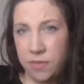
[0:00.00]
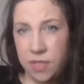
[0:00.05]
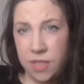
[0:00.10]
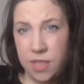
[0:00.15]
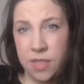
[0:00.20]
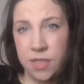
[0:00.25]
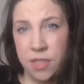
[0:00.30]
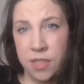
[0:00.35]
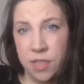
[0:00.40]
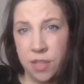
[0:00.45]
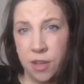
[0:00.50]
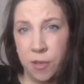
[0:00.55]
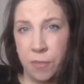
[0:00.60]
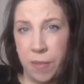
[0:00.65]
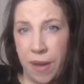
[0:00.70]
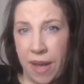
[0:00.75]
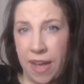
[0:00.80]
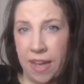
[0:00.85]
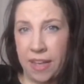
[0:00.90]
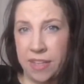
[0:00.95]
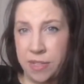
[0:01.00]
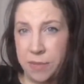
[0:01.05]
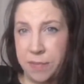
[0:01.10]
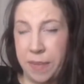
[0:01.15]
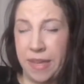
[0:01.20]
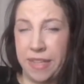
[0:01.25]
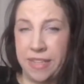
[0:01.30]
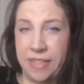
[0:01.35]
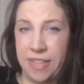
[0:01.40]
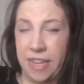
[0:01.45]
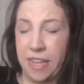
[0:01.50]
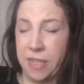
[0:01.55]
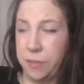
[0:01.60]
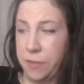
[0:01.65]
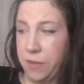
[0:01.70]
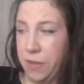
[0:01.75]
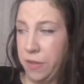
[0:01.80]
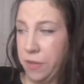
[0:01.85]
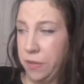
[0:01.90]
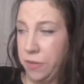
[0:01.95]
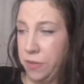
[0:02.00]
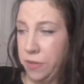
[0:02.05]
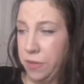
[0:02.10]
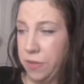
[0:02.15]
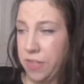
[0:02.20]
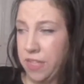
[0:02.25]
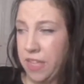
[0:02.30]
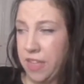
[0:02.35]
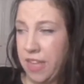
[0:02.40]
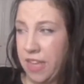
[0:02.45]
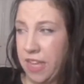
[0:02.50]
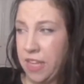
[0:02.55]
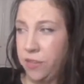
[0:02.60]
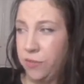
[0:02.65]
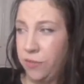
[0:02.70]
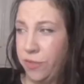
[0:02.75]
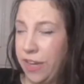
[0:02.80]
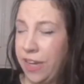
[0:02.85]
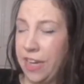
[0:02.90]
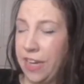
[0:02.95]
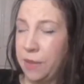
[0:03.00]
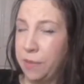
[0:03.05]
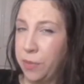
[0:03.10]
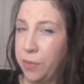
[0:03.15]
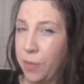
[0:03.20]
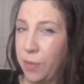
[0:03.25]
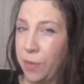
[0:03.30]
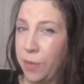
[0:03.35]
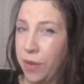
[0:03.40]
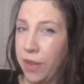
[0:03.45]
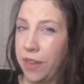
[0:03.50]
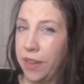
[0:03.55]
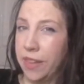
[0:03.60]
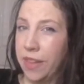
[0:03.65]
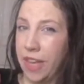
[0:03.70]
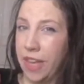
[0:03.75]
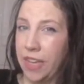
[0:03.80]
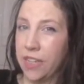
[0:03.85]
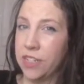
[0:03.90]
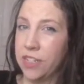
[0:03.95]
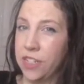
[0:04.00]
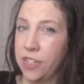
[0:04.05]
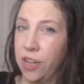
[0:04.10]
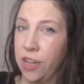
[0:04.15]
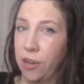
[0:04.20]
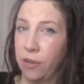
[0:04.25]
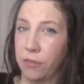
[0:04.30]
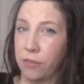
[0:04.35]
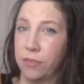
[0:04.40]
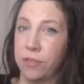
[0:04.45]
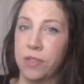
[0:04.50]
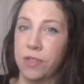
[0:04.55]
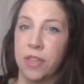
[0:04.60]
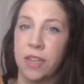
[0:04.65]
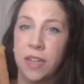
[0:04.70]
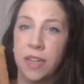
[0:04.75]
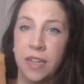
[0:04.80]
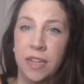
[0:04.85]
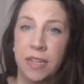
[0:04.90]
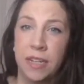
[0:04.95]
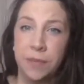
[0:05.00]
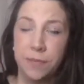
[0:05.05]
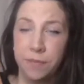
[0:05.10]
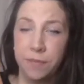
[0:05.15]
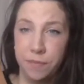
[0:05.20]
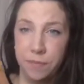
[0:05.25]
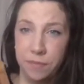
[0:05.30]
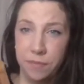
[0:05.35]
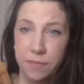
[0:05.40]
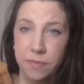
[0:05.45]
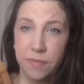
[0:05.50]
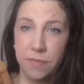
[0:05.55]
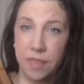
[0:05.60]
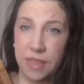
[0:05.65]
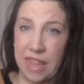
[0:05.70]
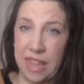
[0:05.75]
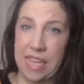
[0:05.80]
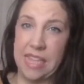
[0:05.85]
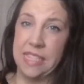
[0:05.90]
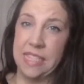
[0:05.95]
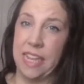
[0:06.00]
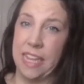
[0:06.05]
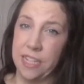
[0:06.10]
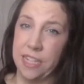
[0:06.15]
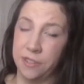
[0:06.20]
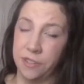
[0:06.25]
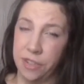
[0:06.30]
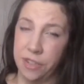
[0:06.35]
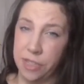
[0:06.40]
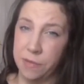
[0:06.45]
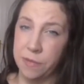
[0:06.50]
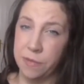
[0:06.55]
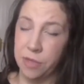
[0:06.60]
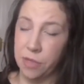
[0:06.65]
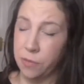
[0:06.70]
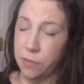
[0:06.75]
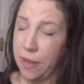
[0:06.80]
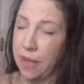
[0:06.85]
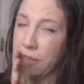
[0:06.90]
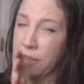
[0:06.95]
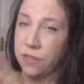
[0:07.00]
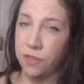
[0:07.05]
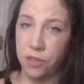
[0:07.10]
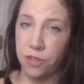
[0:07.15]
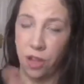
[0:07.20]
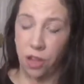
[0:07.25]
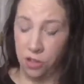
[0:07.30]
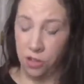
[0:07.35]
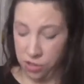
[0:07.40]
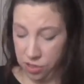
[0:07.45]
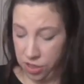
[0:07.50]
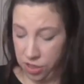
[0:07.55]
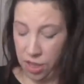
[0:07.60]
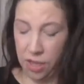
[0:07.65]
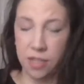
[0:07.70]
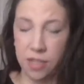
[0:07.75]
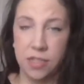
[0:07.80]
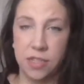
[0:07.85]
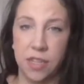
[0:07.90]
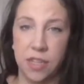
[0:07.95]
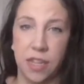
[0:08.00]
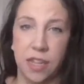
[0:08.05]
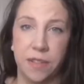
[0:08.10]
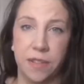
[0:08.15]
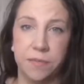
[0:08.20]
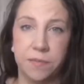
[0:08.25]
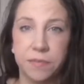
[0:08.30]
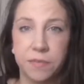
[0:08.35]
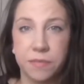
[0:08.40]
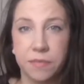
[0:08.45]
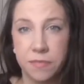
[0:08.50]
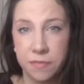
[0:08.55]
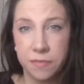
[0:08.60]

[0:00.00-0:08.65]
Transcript: Just to go back to basics with it all, because I think it's really important that she knows this side of Christmas as well, not just the,